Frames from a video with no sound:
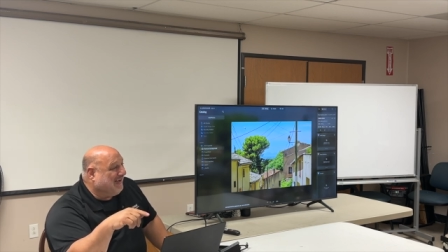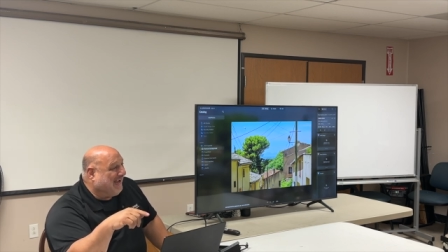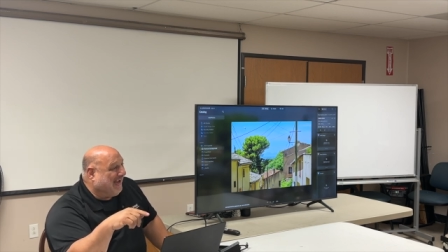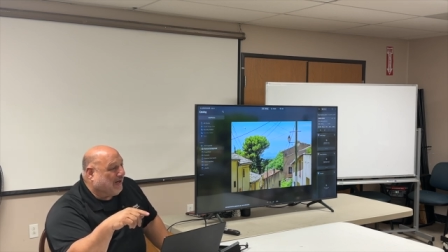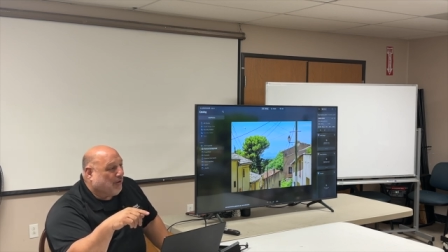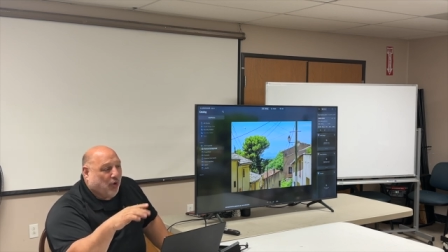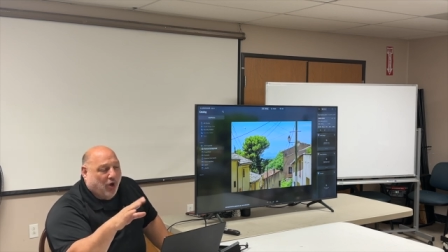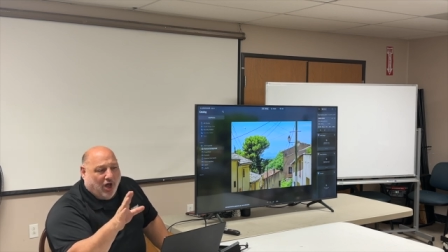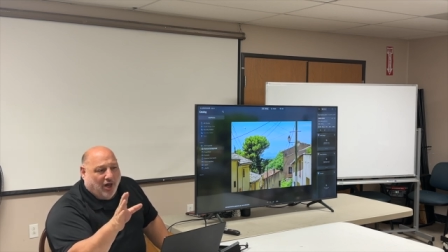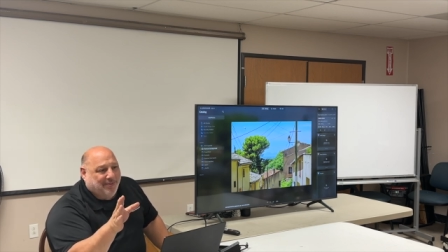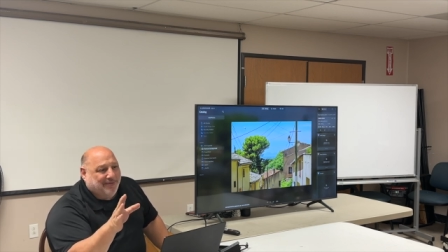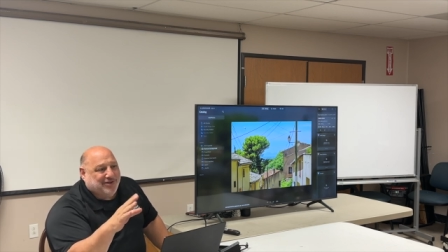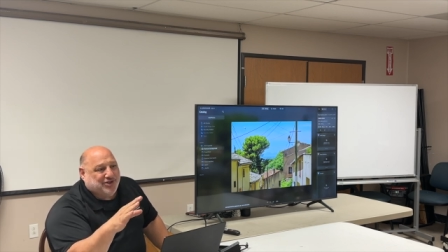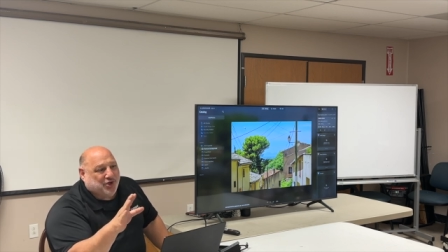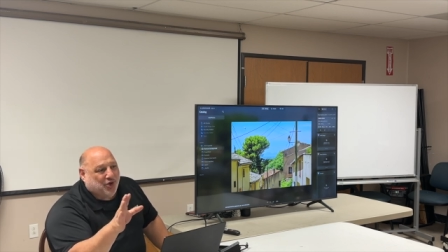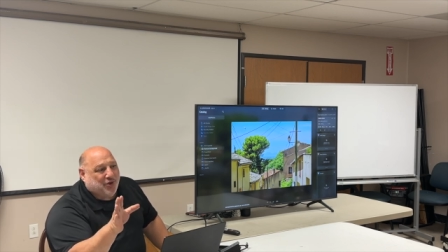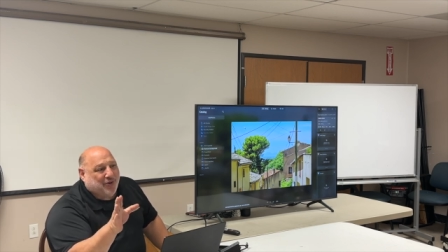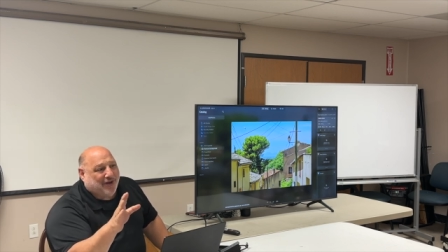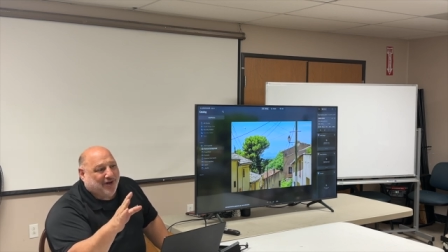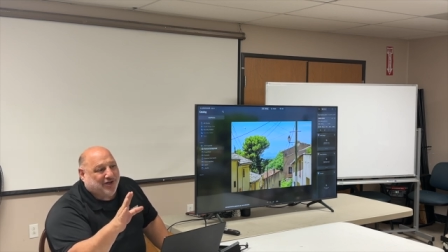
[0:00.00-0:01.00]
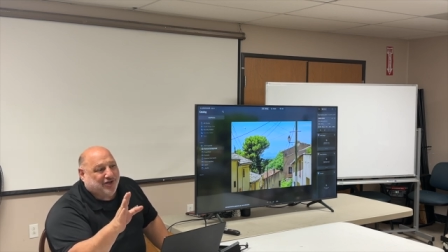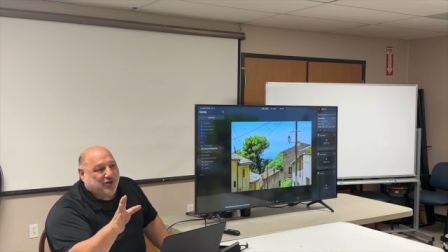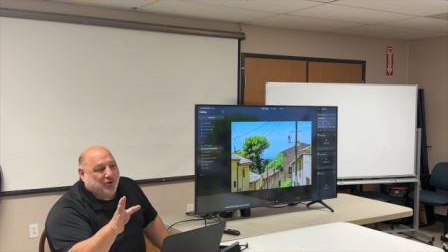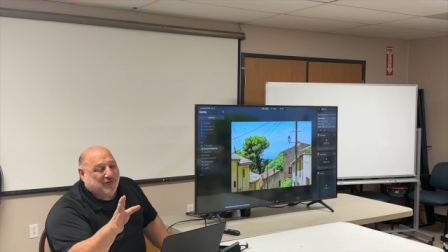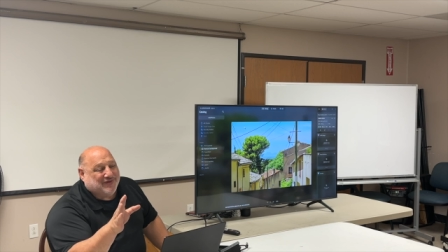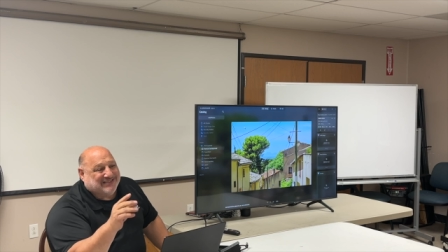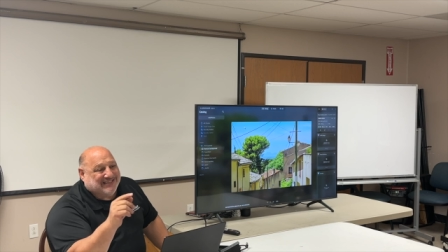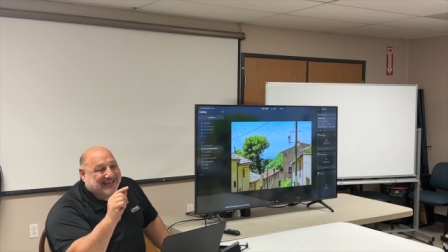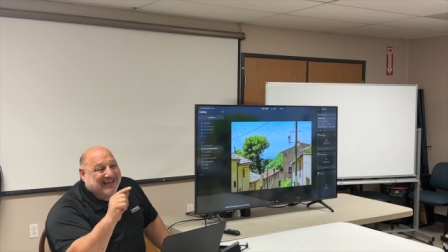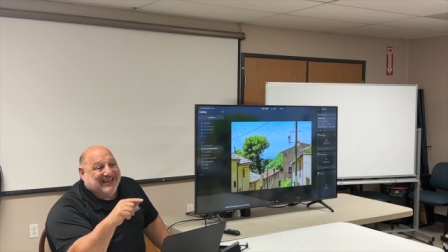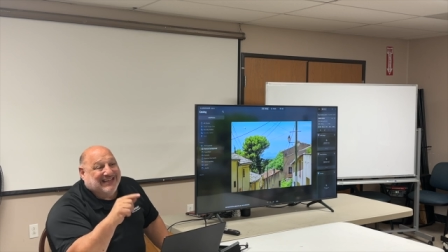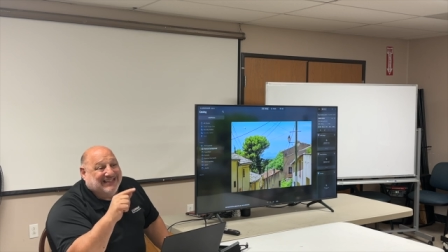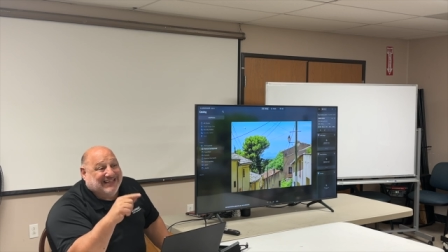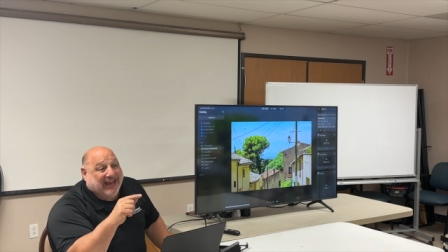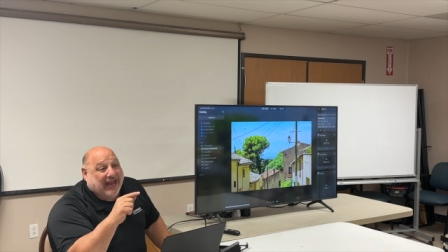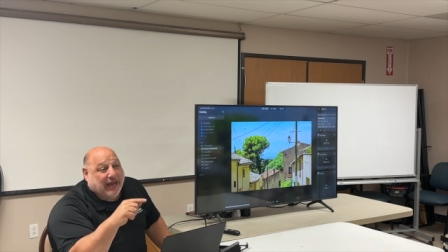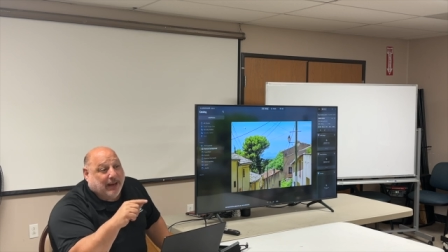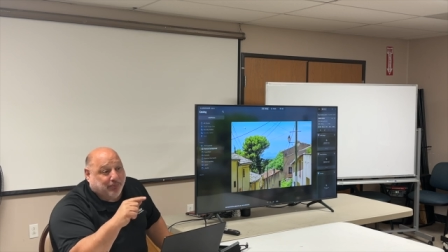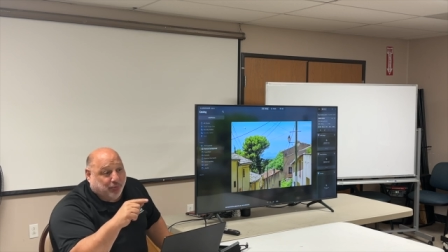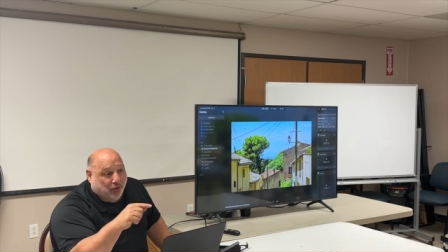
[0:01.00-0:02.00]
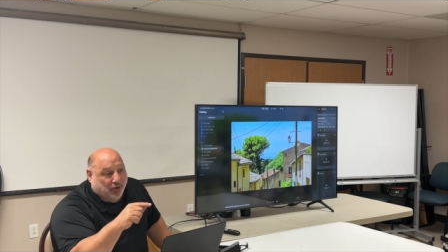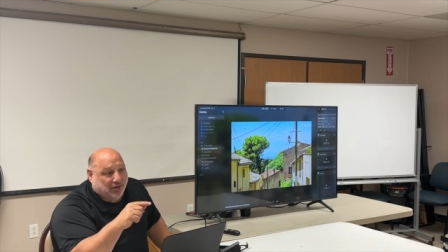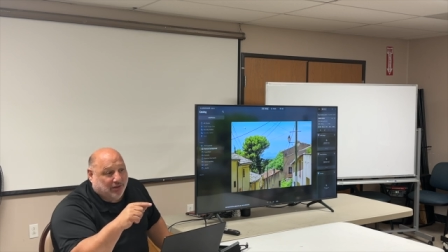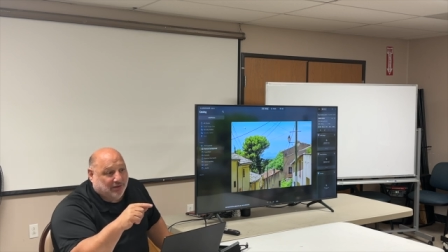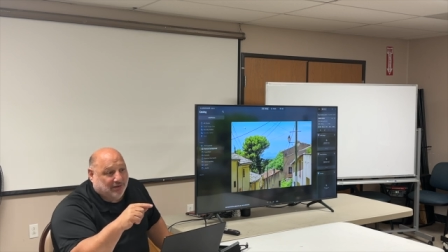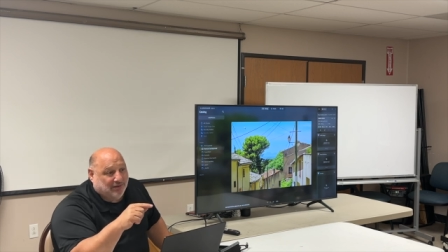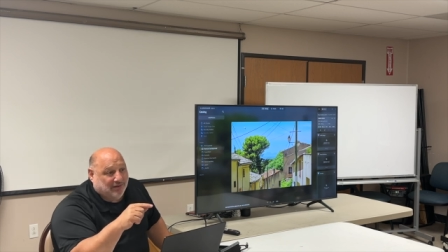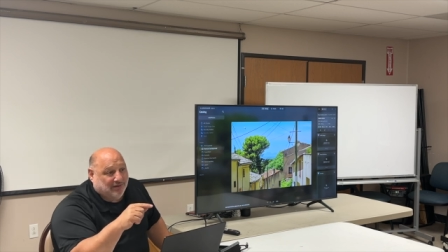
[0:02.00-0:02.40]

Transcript: I go, "Well, oh, let me show you how to do this in camera.